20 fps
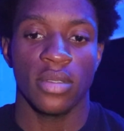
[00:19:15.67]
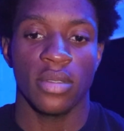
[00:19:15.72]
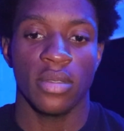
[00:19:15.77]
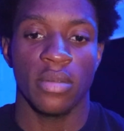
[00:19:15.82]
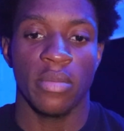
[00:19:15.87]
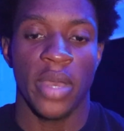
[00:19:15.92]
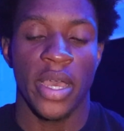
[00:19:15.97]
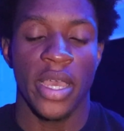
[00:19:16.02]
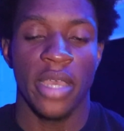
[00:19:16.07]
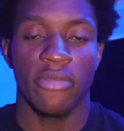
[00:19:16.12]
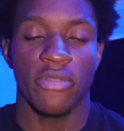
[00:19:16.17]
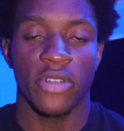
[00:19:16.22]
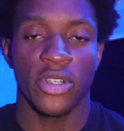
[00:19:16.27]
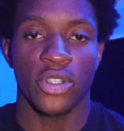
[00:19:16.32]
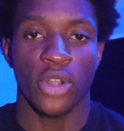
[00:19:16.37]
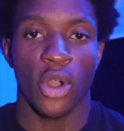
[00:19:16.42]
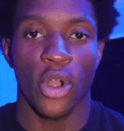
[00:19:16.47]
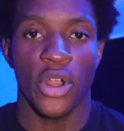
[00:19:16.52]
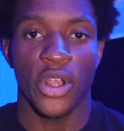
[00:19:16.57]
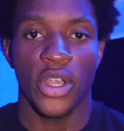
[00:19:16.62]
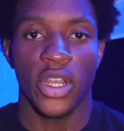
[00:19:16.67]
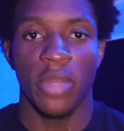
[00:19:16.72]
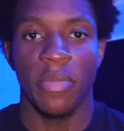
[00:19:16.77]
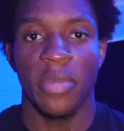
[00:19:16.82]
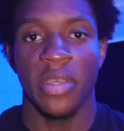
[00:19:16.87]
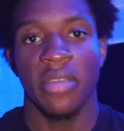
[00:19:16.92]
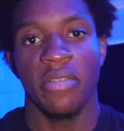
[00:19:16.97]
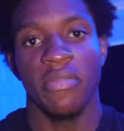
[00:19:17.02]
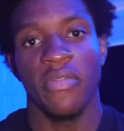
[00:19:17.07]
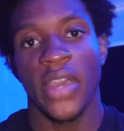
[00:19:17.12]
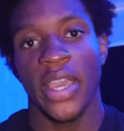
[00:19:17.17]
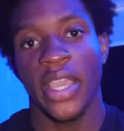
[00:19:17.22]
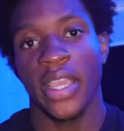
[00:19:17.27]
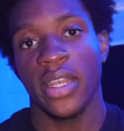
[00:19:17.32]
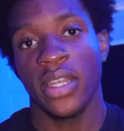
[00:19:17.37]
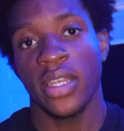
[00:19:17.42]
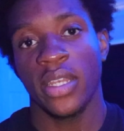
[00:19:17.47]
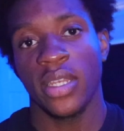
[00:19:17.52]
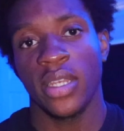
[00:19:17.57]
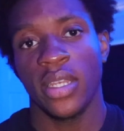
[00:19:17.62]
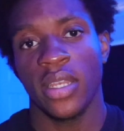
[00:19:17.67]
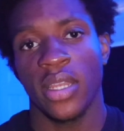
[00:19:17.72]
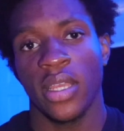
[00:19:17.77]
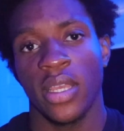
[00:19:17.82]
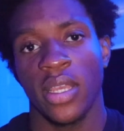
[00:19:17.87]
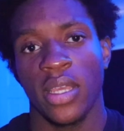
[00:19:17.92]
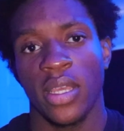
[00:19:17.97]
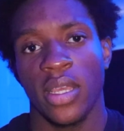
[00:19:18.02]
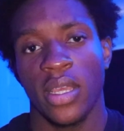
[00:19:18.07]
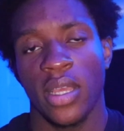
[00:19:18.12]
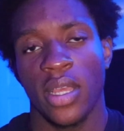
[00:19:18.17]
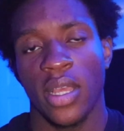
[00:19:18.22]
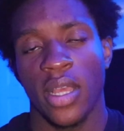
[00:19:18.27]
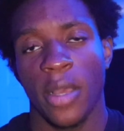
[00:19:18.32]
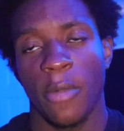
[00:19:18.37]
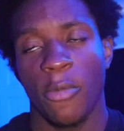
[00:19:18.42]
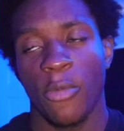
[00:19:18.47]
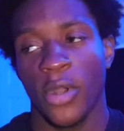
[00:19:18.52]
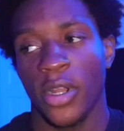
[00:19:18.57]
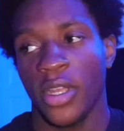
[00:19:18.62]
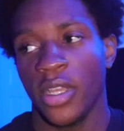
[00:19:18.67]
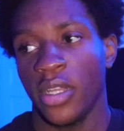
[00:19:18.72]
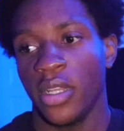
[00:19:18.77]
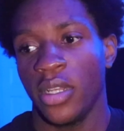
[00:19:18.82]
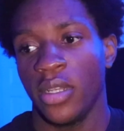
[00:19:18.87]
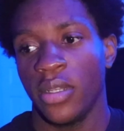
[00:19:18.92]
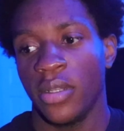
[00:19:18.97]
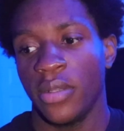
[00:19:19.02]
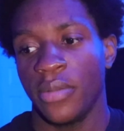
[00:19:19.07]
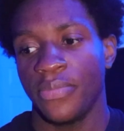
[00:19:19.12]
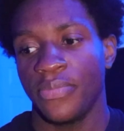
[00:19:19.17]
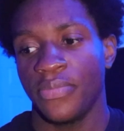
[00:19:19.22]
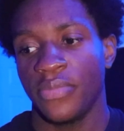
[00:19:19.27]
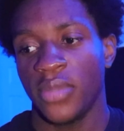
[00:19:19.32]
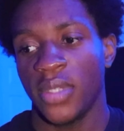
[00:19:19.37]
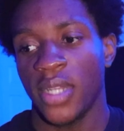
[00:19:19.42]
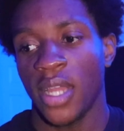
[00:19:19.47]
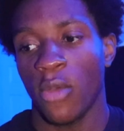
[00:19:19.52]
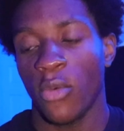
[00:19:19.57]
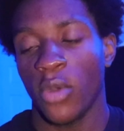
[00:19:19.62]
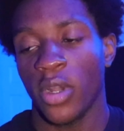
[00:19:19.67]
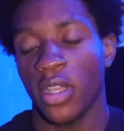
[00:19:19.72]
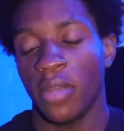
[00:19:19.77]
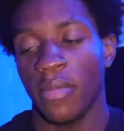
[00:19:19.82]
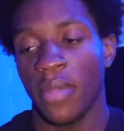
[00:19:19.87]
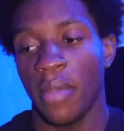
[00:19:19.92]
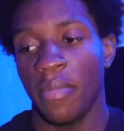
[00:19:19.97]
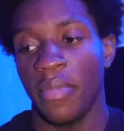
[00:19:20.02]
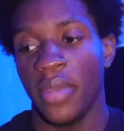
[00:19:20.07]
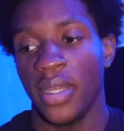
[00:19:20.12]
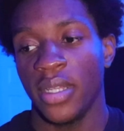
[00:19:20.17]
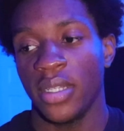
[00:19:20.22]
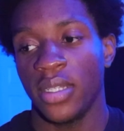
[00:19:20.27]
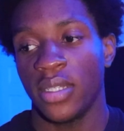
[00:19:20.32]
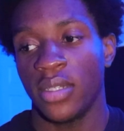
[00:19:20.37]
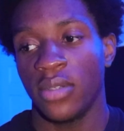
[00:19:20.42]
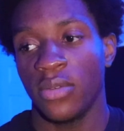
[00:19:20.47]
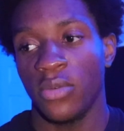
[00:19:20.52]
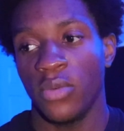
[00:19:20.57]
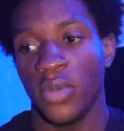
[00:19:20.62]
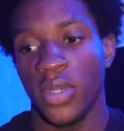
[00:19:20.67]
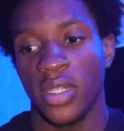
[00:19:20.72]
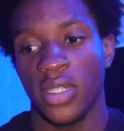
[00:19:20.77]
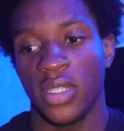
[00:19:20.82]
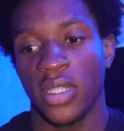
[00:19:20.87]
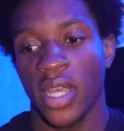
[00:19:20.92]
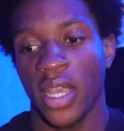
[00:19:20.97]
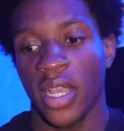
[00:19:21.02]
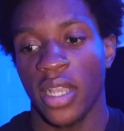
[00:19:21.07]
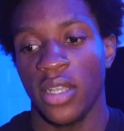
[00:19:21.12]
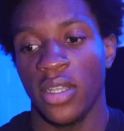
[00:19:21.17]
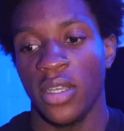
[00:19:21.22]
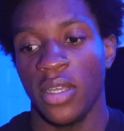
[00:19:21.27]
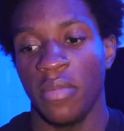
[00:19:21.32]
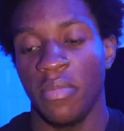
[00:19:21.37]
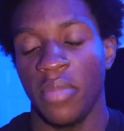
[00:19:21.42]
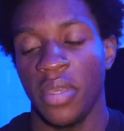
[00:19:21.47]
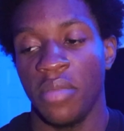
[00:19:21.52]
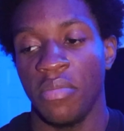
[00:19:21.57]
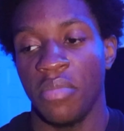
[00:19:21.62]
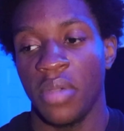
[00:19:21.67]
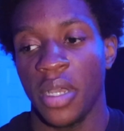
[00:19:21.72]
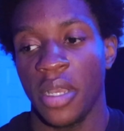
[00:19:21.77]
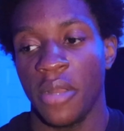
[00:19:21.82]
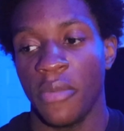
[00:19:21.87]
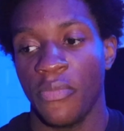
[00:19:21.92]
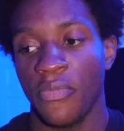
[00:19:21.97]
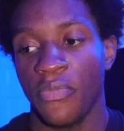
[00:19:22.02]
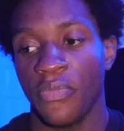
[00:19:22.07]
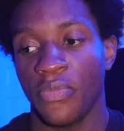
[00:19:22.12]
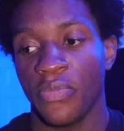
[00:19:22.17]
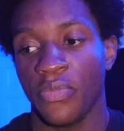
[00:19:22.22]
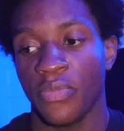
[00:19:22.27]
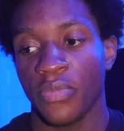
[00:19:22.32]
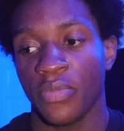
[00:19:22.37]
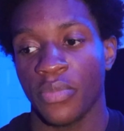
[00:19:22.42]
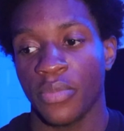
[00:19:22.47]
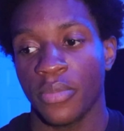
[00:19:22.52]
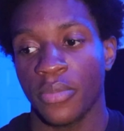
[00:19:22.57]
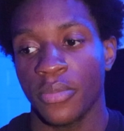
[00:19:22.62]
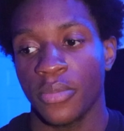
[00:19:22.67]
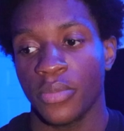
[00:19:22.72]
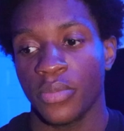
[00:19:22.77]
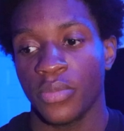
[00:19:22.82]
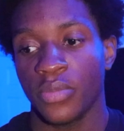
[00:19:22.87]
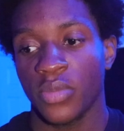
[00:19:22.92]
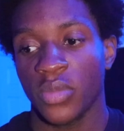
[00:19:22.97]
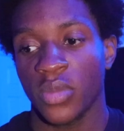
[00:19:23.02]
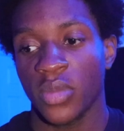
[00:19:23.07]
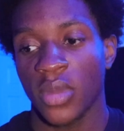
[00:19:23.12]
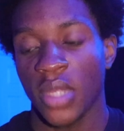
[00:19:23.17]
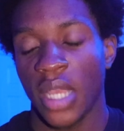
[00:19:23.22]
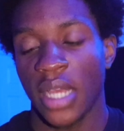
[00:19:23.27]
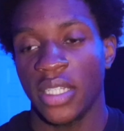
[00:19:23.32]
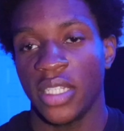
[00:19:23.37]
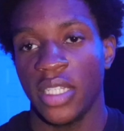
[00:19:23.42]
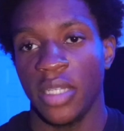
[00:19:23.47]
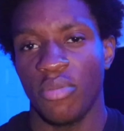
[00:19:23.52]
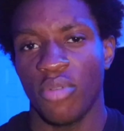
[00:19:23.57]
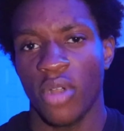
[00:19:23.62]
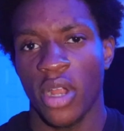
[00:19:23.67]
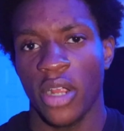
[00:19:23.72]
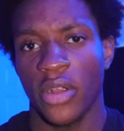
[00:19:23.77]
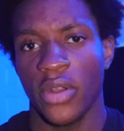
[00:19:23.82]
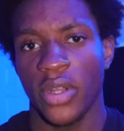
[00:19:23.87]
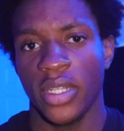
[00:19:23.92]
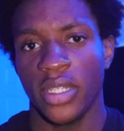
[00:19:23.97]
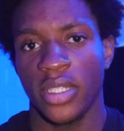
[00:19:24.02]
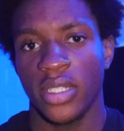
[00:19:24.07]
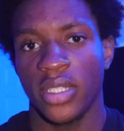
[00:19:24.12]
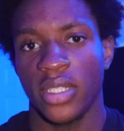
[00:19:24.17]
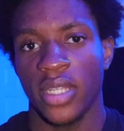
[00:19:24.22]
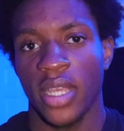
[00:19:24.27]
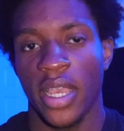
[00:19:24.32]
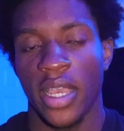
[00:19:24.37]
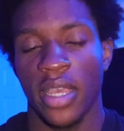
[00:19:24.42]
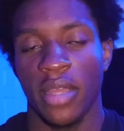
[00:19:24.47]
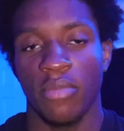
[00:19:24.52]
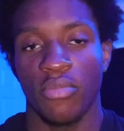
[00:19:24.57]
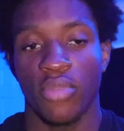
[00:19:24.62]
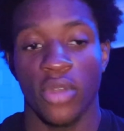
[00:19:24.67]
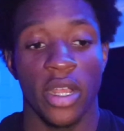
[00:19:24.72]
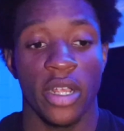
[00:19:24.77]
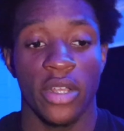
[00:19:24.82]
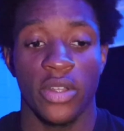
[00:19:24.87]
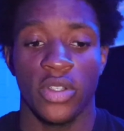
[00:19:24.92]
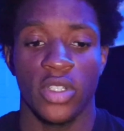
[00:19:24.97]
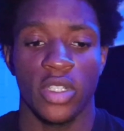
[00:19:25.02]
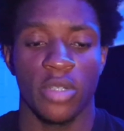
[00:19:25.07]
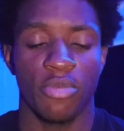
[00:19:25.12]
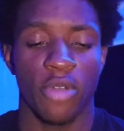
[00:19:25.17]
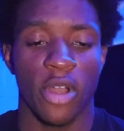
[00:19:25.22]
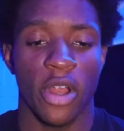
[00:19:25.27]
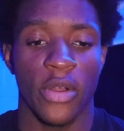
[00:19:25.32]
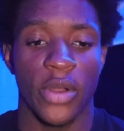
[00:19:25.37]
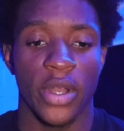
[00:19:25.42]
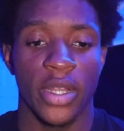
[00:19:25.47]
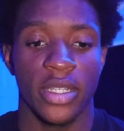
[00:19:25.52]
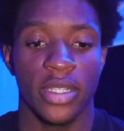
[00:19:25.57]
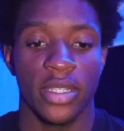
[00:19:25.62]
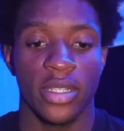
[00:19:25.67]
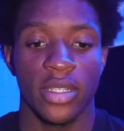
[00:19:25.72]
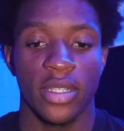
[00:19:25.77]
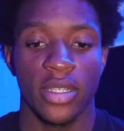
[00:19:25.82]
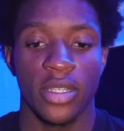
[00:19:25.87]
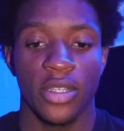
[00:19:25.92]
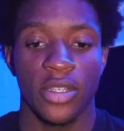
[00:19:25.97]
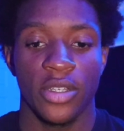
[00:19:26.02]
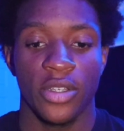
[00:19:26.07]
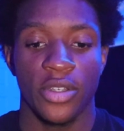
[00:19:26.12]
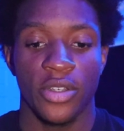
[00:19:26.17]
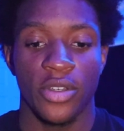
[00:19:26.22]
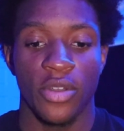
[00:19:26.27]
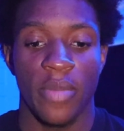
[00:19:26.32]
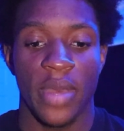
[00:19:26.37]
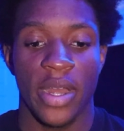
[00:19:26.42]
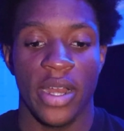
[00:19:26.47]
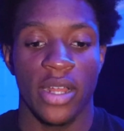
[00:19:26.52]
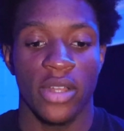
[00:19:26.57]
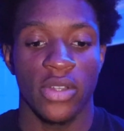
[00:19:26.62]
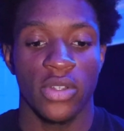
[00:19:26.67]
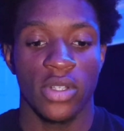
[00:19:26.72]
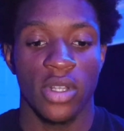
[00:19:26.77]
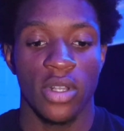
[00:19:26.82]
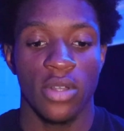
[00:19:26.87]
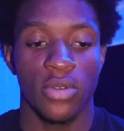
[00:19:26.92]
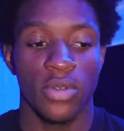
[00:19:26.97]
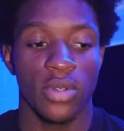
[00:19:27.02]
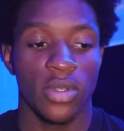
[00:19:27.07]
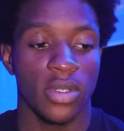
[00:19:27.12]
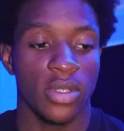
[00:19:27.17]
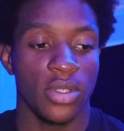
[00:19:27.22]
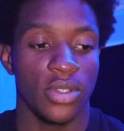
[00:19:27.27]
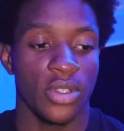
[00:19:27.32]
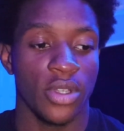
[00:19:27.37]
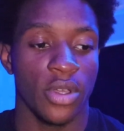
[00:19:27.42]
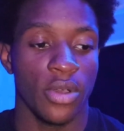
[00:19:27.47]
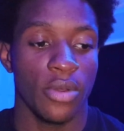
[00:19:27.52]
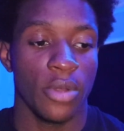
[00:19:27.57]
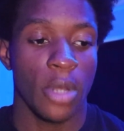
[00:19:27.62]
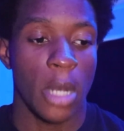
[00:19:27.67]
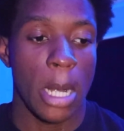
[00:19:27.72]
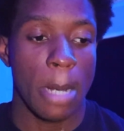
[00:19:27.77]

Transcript: my efforts aren't going to be in vain. I'm not working my best, which I couldn't be, but I see progress, and progress is progress, no matter how slow. So